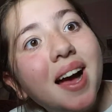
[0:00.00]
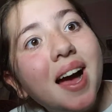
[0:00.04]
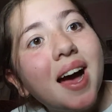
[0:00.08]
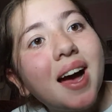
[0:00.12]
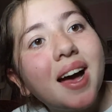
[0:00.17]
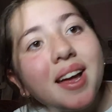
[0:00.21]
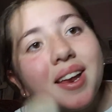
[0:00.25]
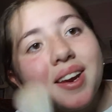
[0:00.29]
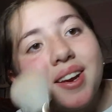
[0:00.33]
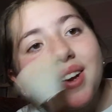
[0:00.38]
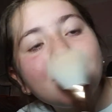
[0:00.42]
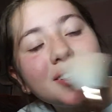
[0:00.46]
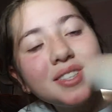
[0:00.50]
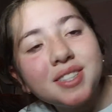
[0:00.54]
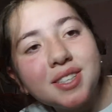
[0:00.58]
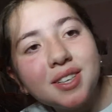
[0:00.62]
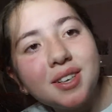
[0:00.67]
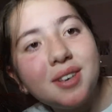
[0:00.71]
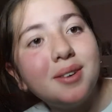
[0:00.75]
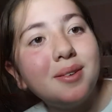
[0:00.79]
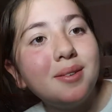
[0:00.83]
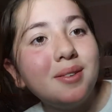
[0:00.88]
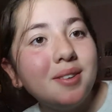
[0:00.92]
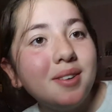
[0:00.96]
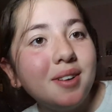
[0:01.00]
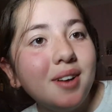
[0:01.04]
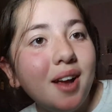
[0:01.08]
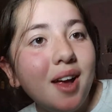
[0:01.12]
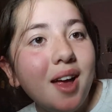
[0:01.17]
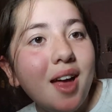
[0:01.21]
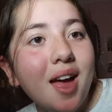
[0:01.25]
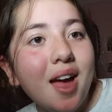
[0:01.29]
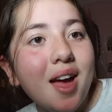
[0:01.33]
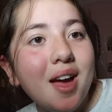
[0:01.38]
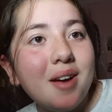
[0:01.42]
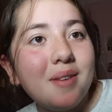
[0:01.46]
And also,
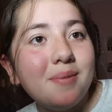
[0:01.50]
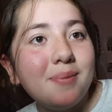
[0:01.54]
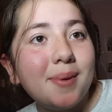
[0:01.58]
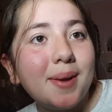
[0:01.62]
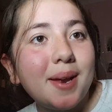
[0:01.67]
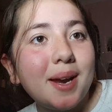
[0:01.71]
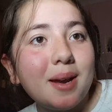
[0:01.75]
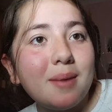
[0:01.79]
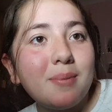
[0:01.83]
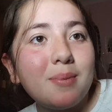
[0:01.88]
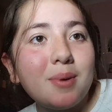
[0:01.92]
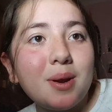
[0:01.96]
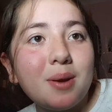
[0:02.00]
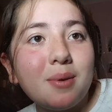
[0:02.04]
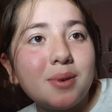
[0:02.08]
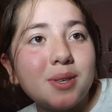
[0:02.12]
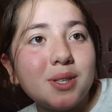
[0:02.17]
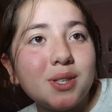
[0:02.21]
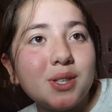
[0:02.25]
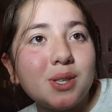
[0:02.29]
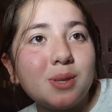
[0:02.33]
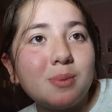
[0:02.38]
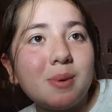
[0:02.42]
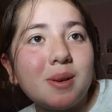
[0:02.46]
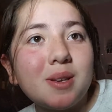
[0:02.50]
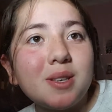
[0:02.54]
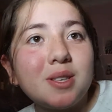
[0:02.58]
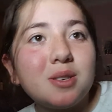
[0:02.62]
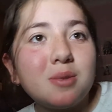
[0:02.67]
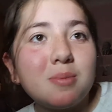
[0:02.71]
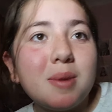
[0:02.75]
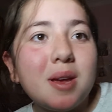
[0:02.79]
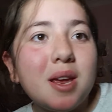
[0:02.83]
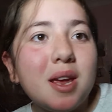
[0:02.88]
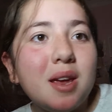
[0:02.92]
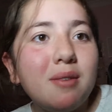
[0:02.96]
anybody wants to
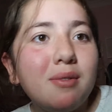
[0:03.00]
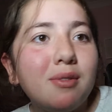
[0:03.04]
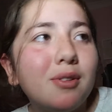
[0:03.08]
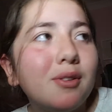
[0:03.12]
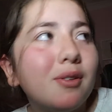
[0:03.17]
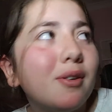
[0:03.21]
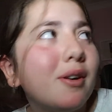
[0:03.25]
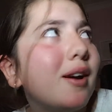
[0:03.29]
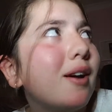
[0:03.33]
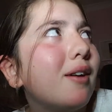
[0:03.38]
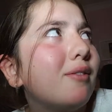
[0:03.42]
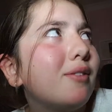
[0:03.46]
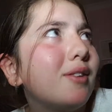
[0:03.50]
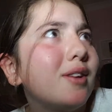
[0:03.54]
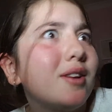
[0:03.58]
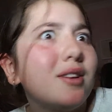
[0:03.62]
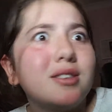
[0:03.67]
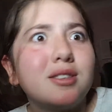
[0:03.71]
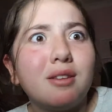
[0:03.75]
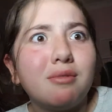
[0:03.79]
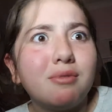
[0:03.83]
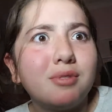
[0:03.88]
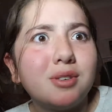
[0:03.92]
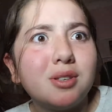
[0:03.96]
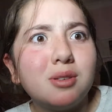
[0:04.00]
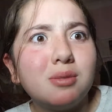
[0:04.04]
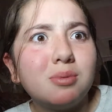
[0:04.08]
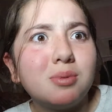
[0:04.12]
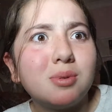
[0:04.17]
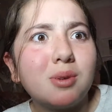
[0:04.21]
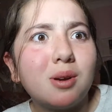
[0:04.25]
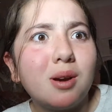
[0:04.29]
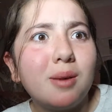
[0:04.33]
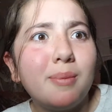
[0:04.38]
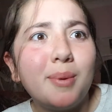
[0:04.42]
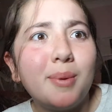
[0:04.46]
sponsor me, even though I have like 7
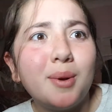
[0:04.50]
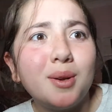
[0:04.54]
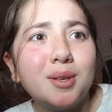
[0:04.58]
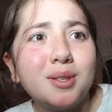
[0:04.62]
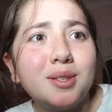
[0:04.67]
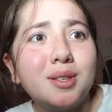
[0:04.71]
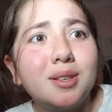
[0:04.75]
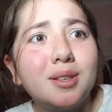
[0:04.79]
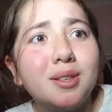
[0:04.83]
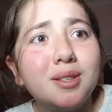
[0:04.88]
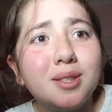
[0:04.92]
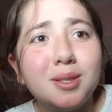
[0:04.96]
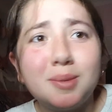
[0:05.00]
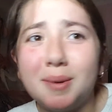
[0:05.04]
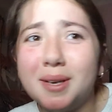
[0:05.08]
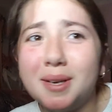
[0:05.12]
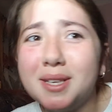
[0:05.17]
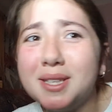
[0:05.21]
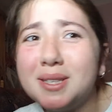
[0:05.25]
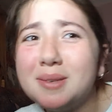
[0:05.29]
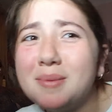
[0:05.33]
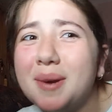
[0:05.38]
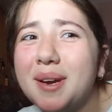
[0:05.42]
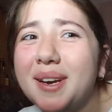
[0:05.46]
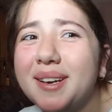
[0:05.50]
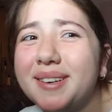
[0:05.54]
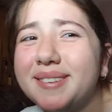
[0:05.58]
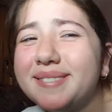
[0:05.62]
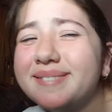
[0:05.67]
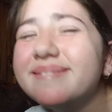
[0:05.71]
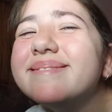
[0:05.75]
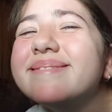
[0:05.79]
subscribers, sponsor me.